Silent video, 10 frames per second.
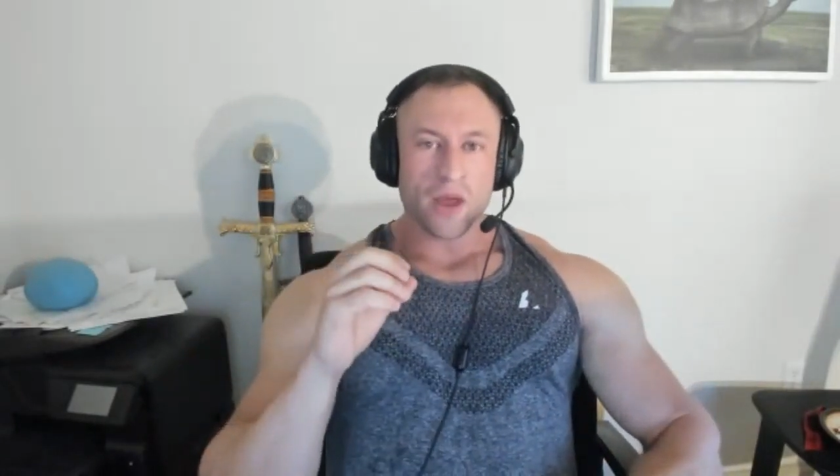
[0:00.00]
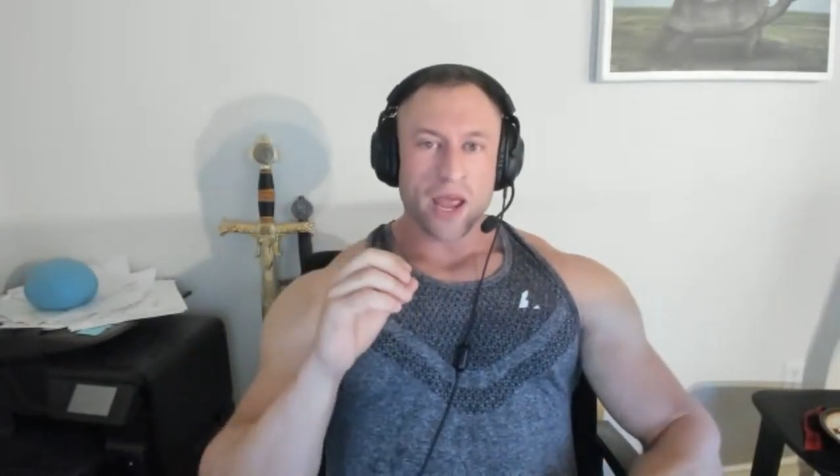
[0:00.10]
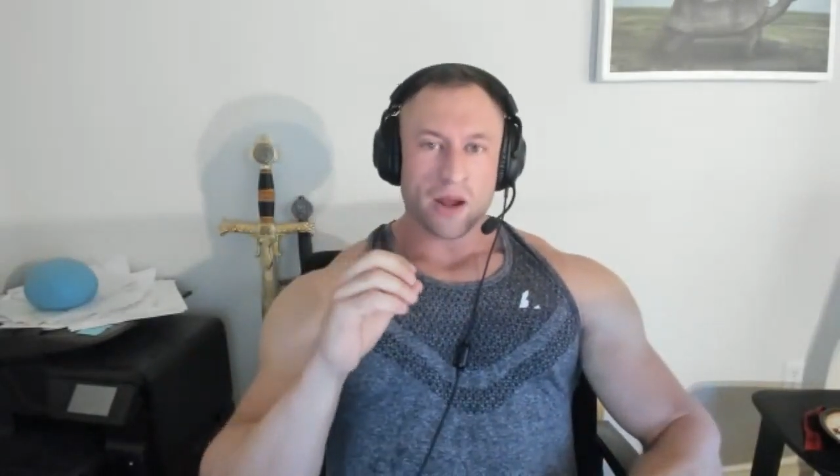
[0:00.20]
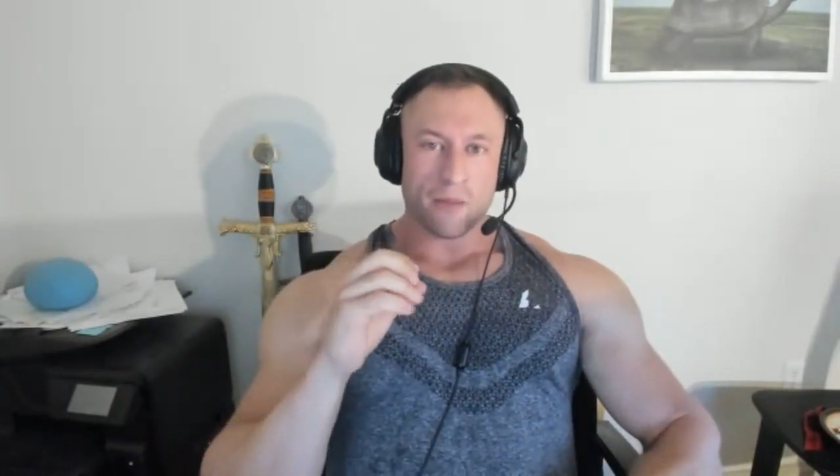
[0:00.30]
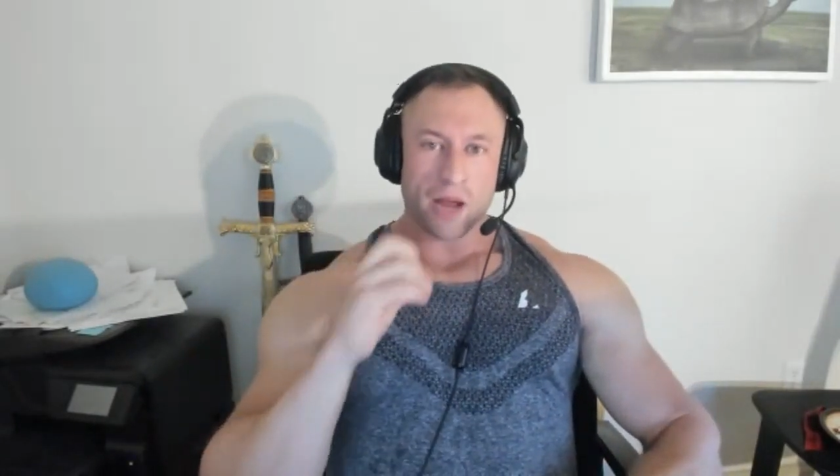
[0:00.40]

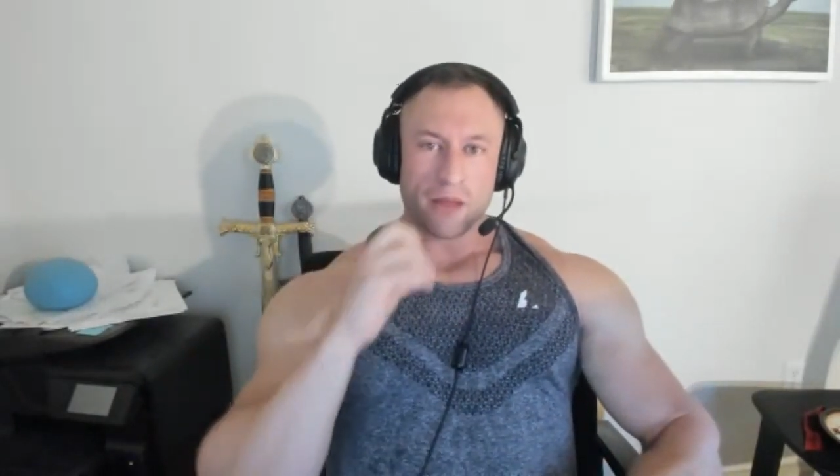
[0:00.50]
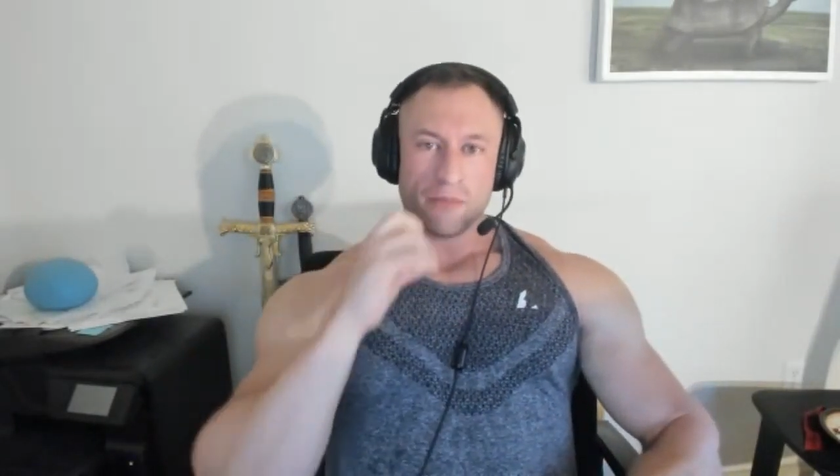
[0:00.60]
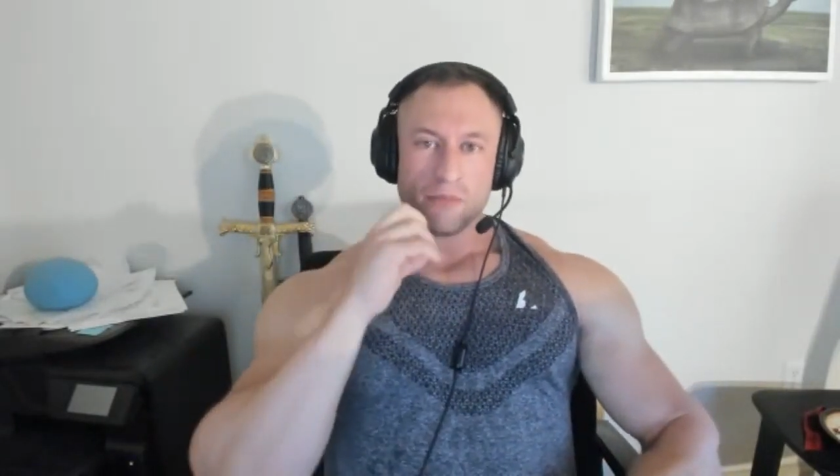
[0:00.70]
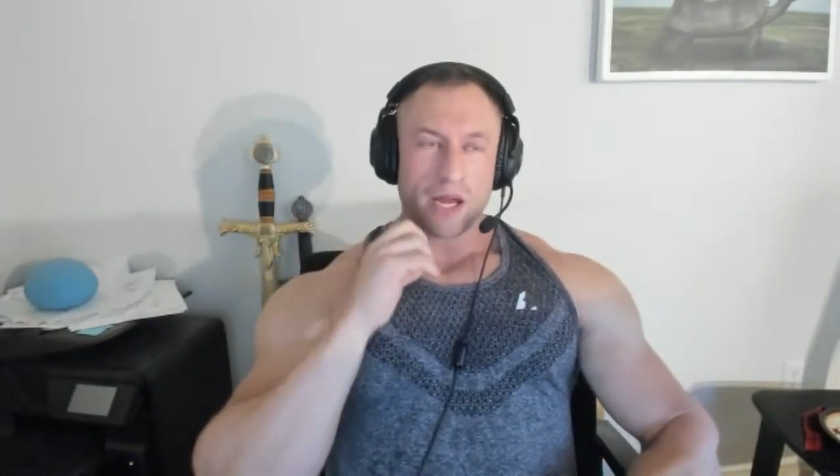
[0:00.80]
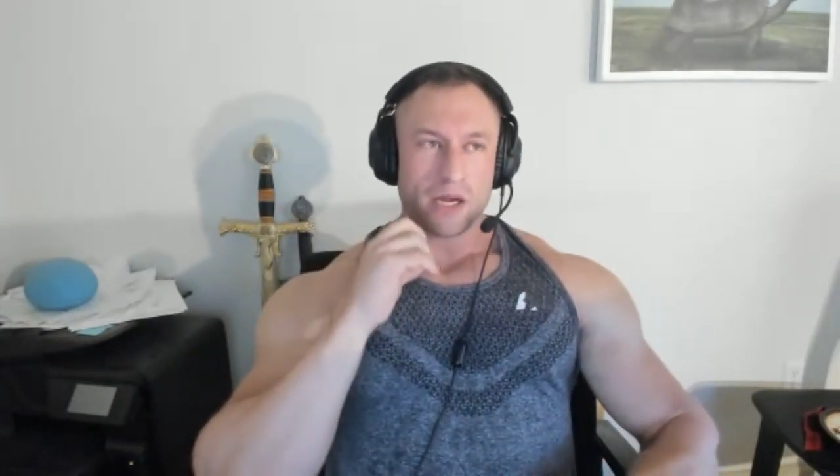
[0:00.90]
and my
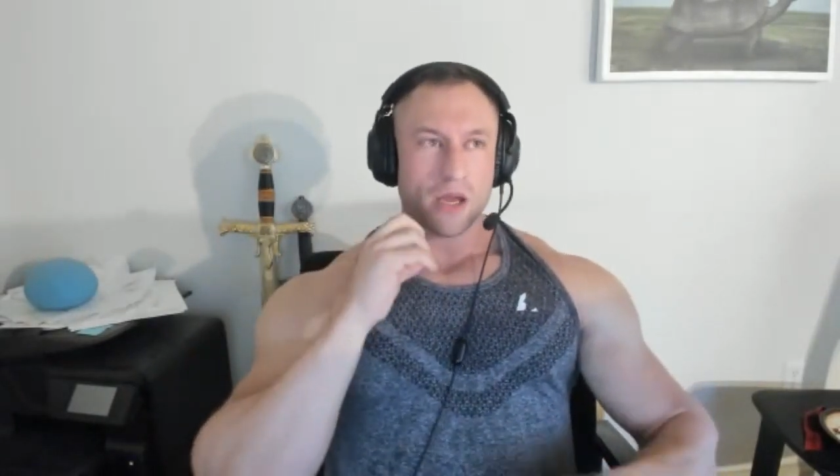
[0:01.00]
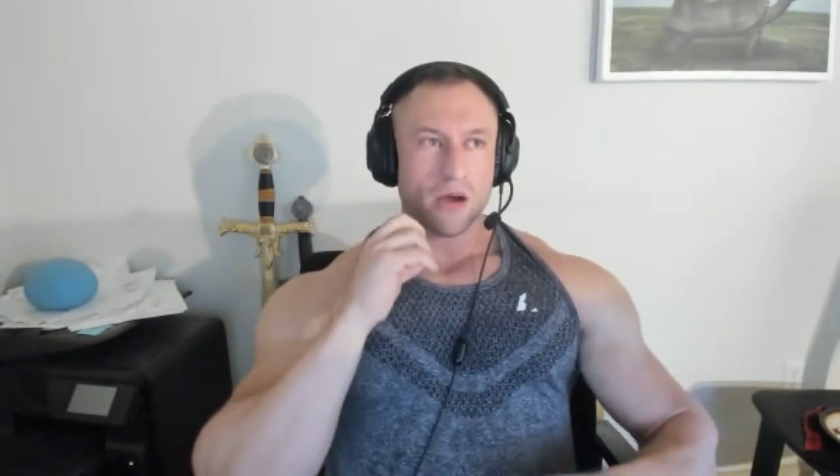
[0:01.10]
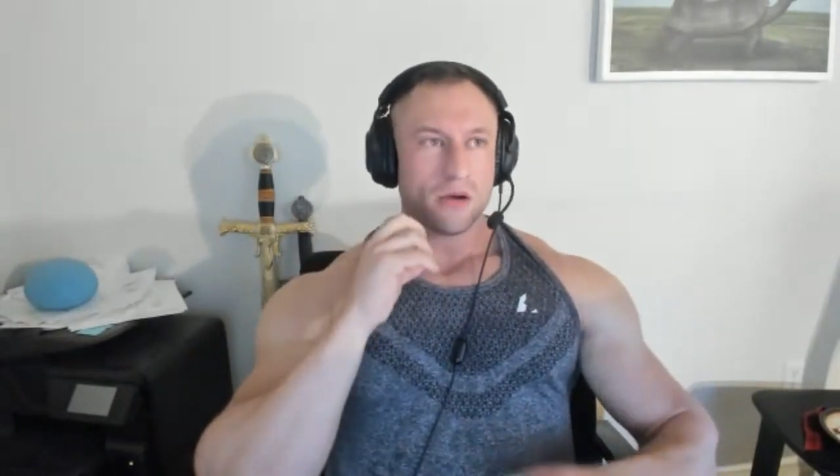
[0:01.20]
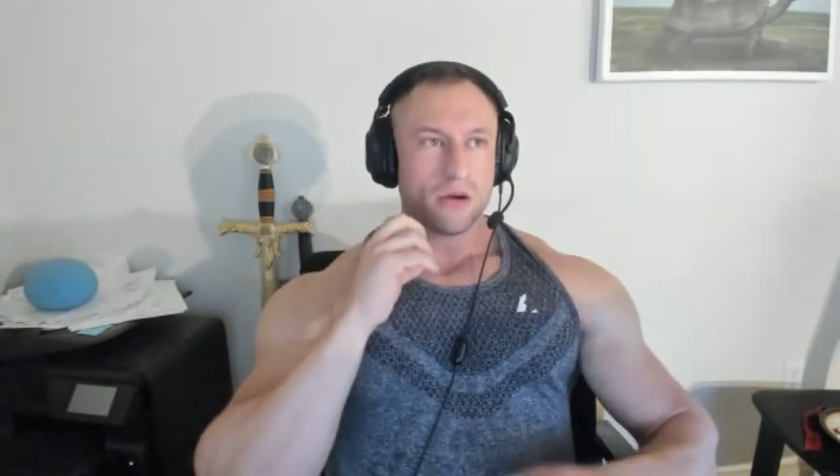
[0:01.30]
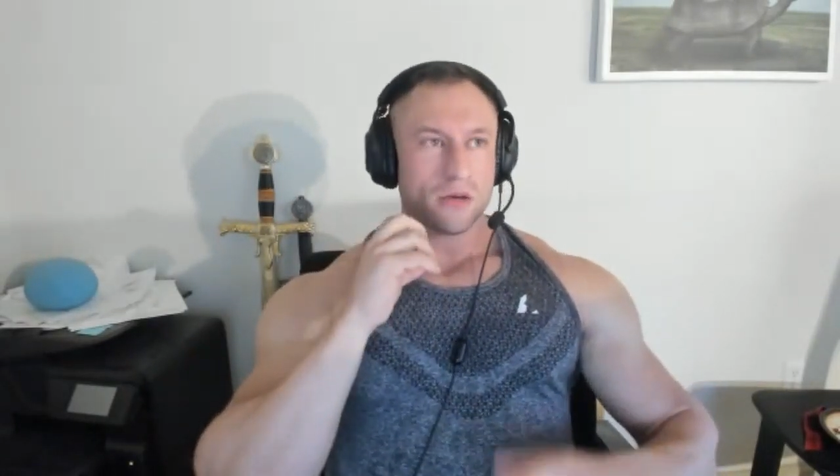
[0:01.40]
my
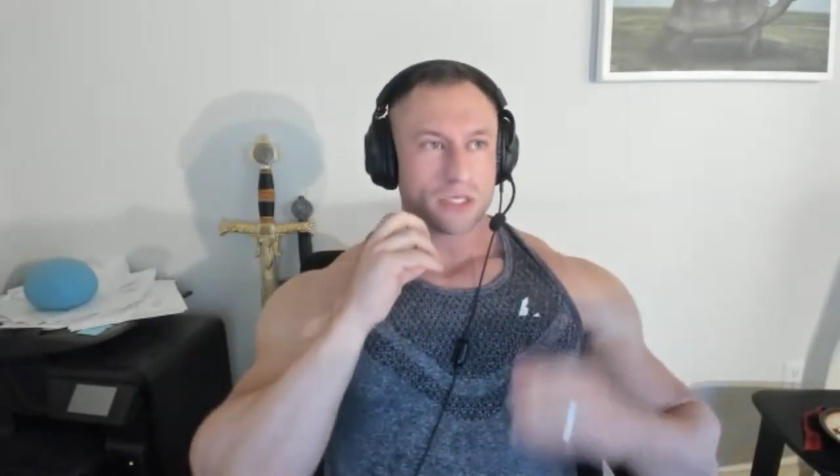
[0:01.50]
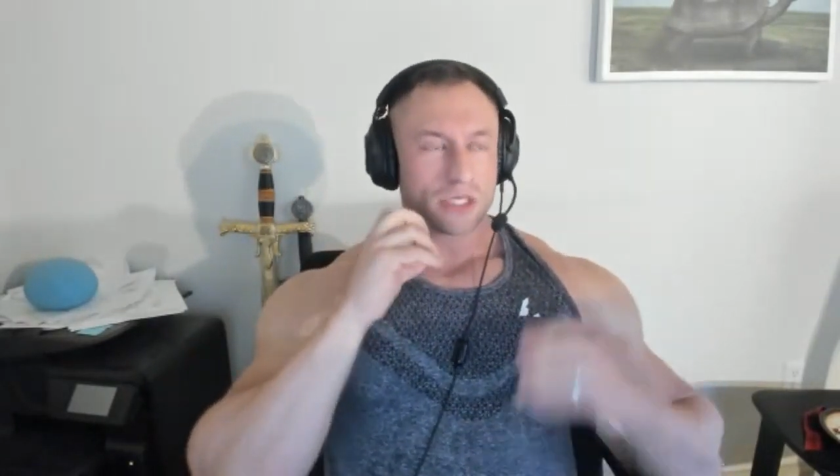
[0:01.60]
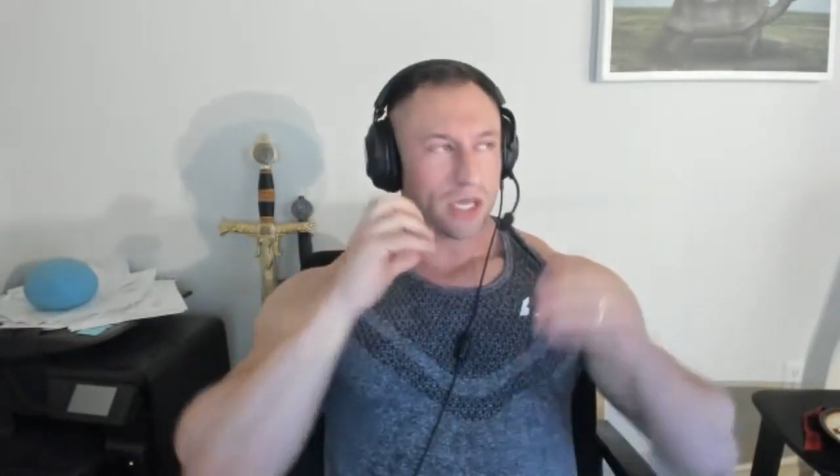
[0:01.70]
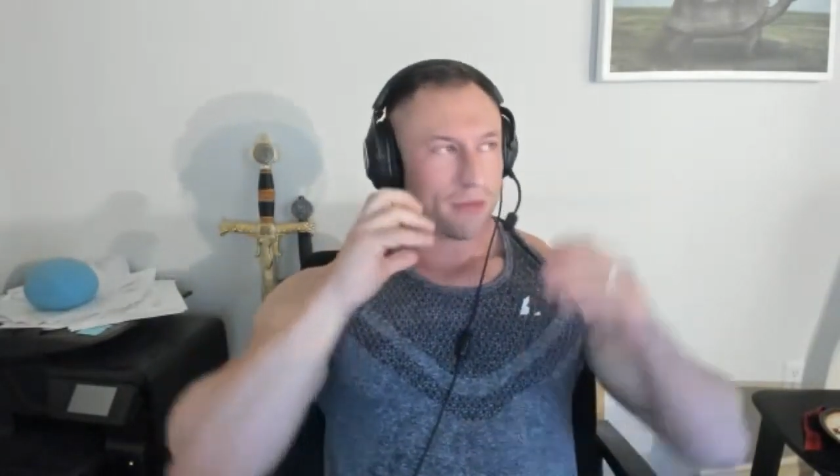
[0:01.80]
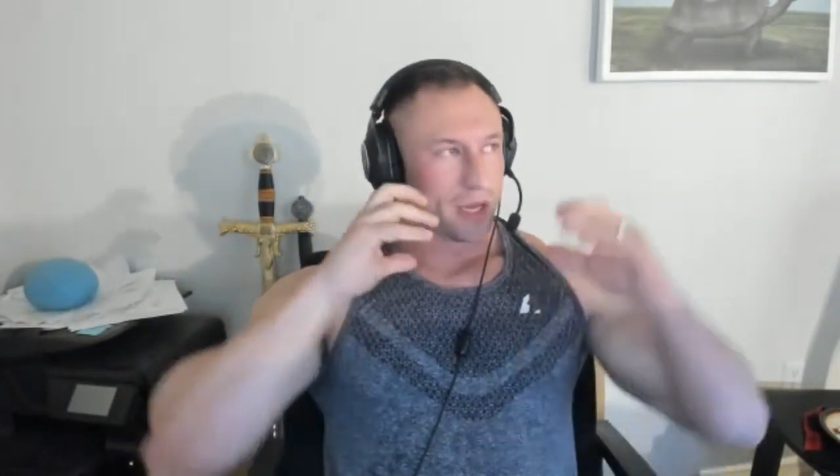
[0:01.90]

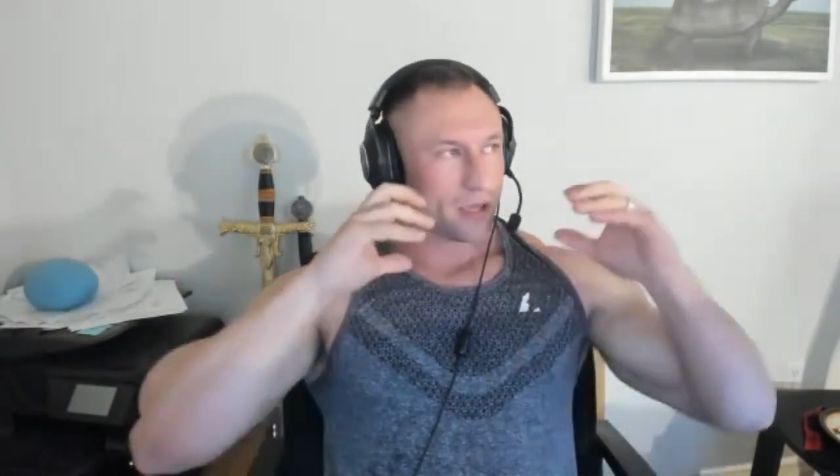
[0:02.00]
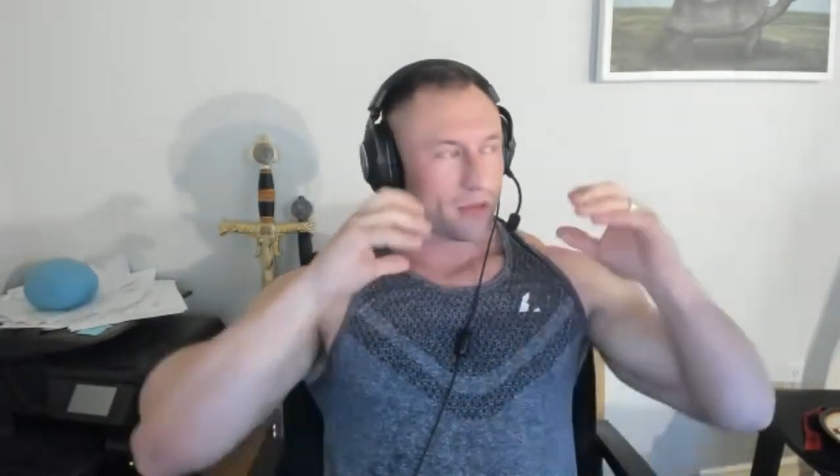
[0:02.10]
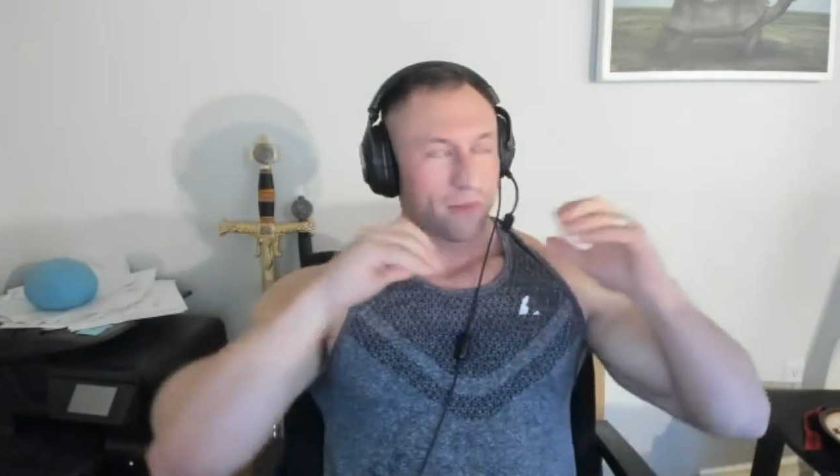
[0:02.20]
nose and my